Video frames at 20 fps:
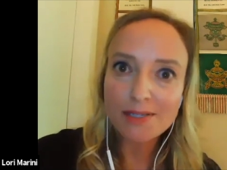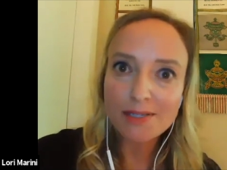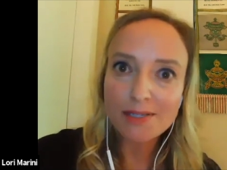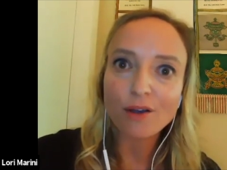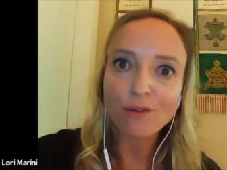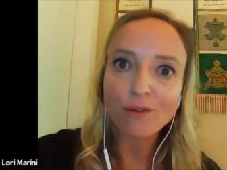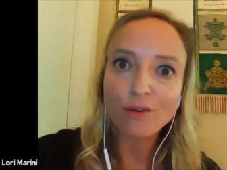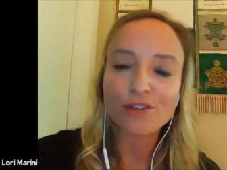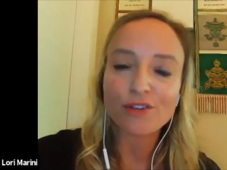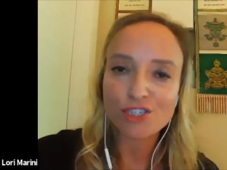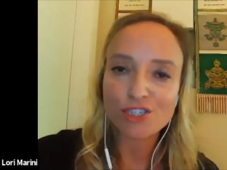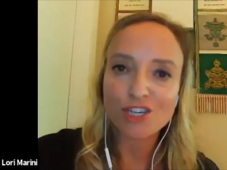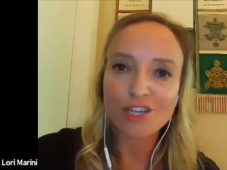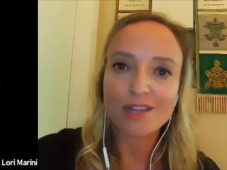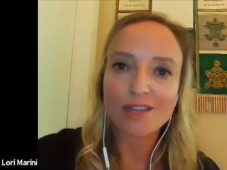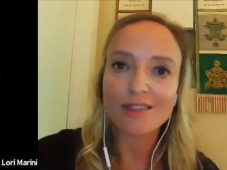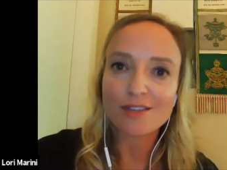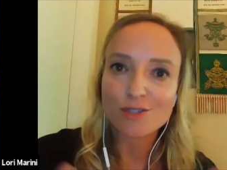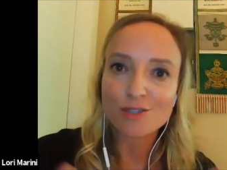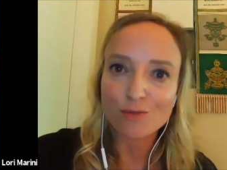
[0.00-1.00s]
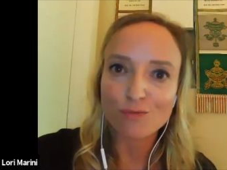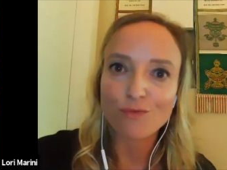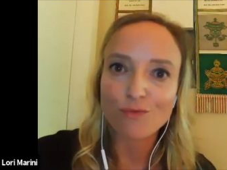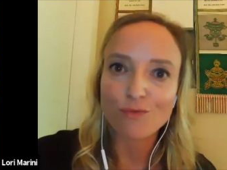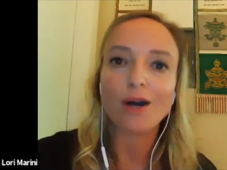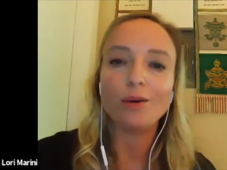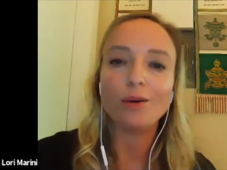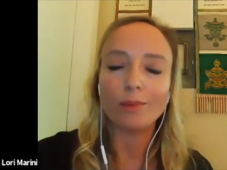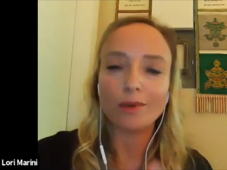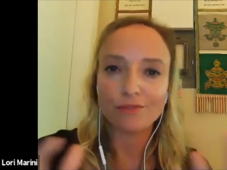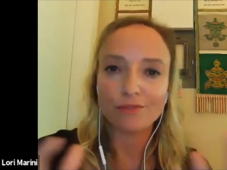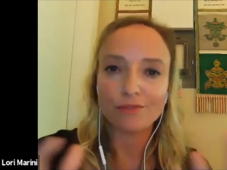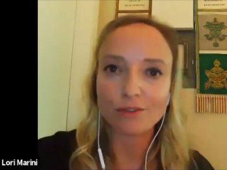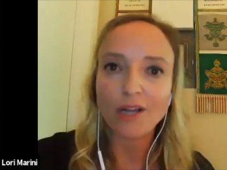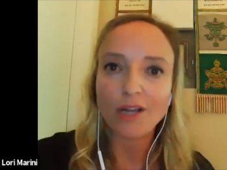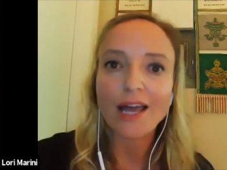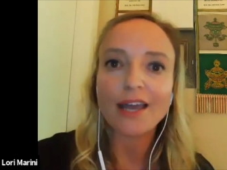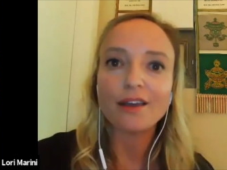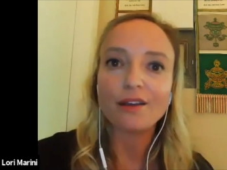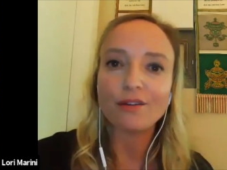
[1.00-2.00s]
selfish in this realm of your
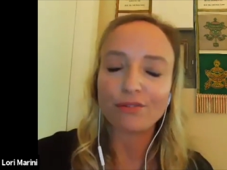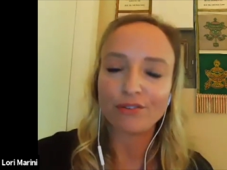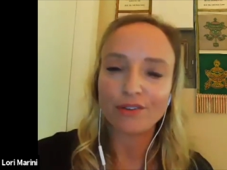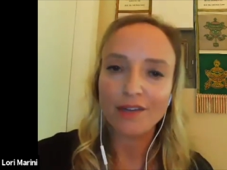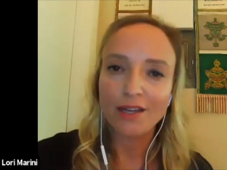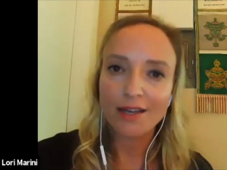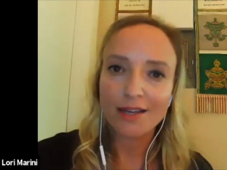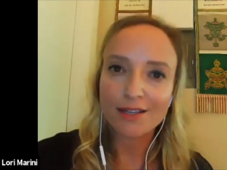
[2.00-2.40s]
life.